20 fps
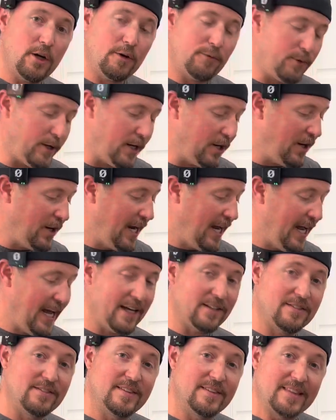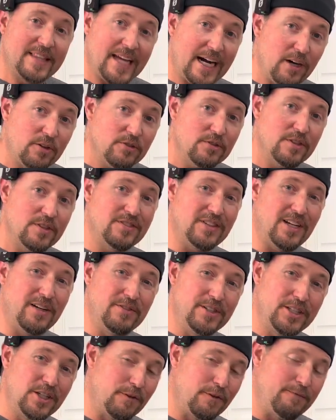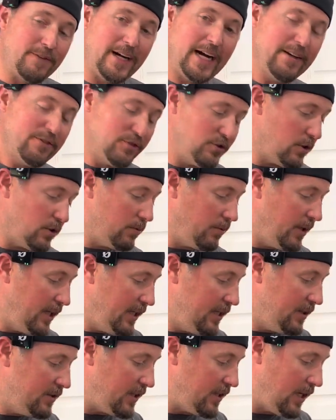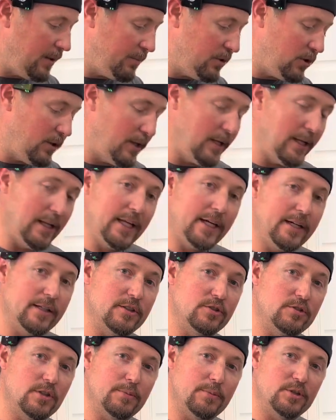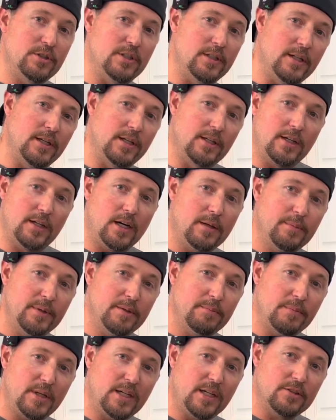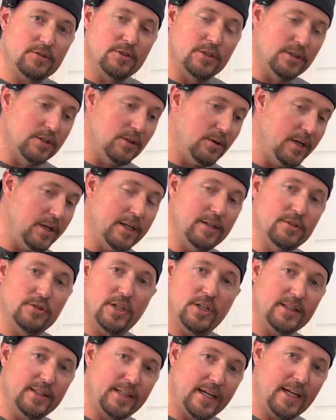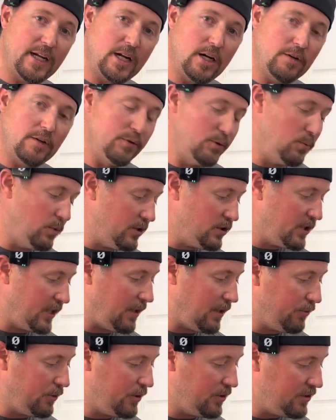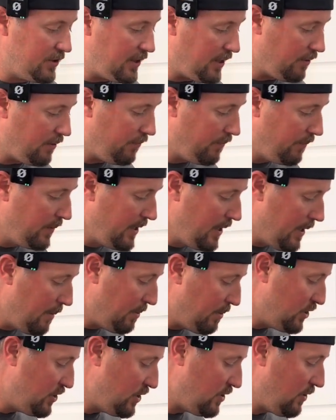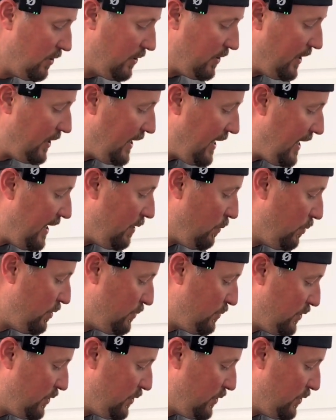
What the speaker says: fryer has thousands of near 5-star ratings, and I'm gonna go ahead and link a description in the comment box so you can go ahead and check that out if you wanna check out for yourself. But just looking at it, once we